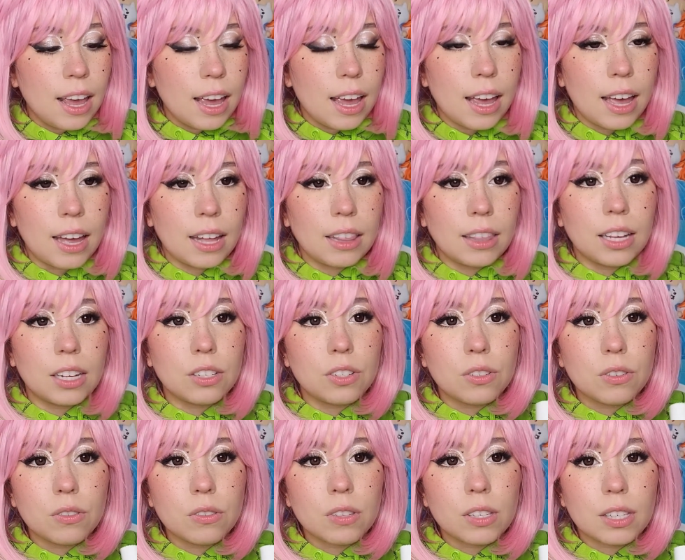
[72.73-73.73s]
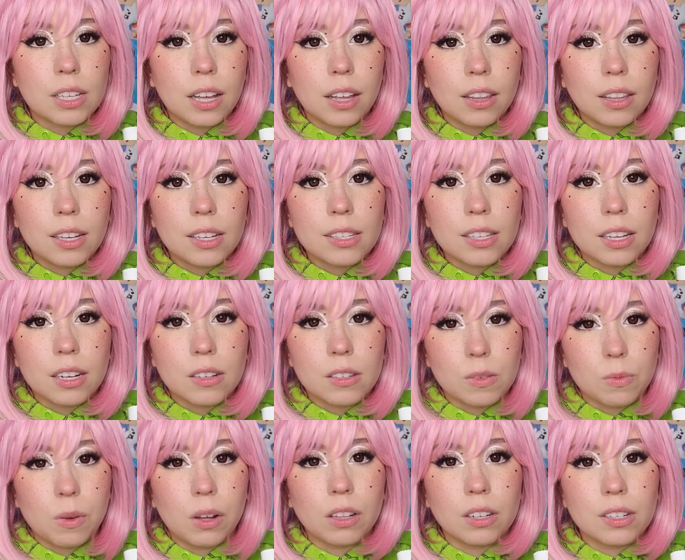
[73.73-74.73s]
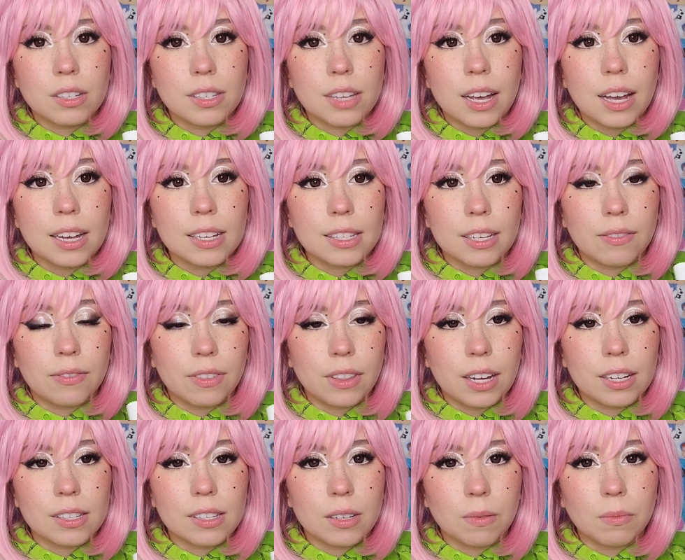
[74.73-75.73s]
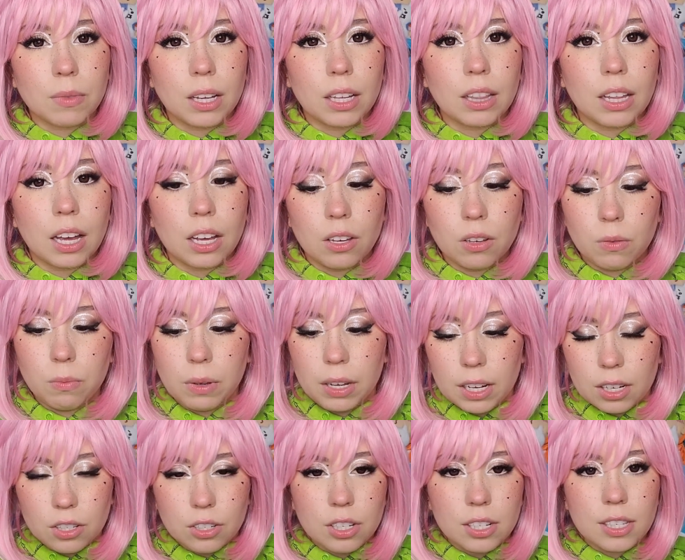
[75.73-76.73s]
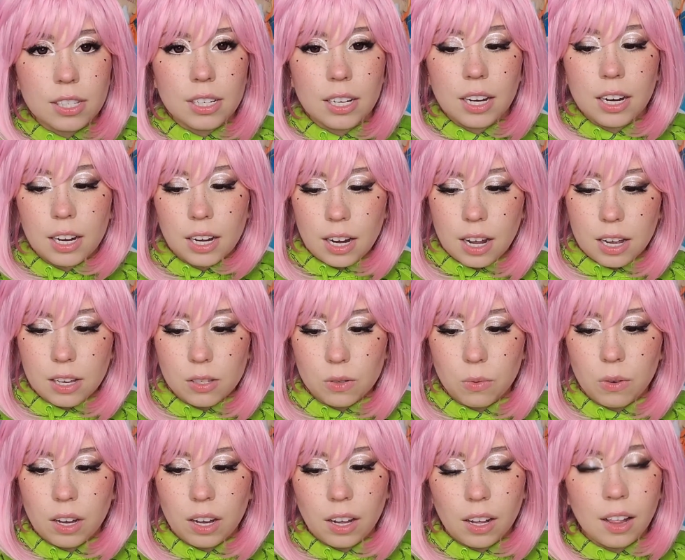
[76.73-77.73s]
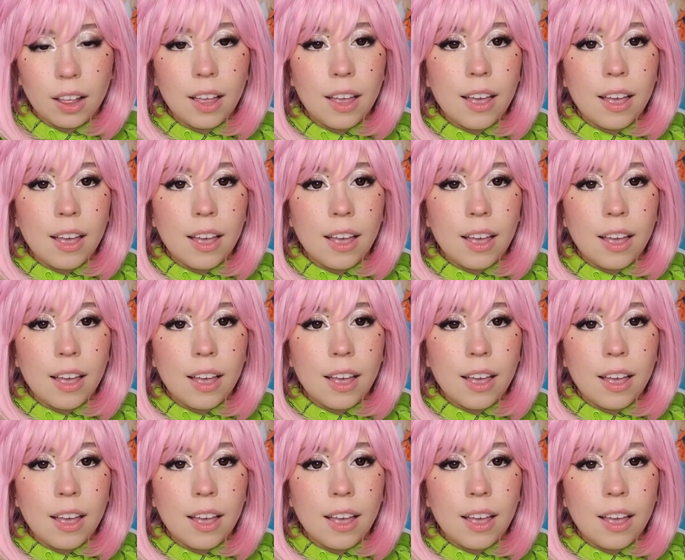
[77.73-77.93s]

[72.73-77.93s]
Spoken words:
And they do sell these in a smaller size if that's something that you'd be interested in as well.